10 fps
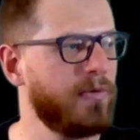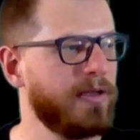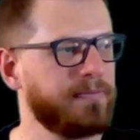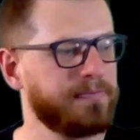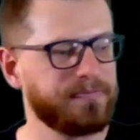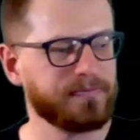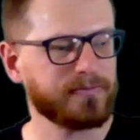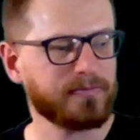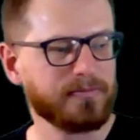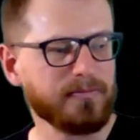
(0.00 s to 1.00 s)
1.
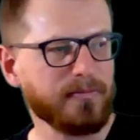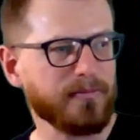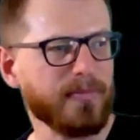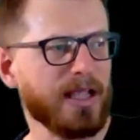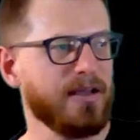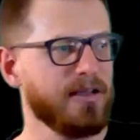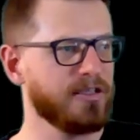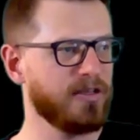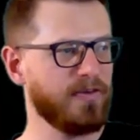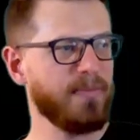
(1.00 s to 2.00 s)

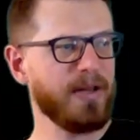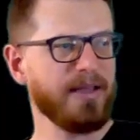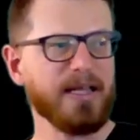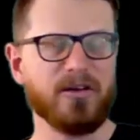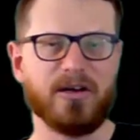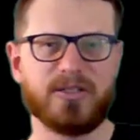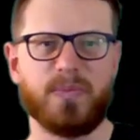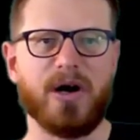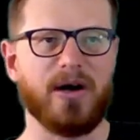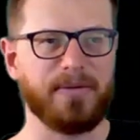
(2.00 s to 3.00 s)
So if I play that last
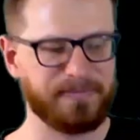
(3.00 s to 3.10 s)
bar,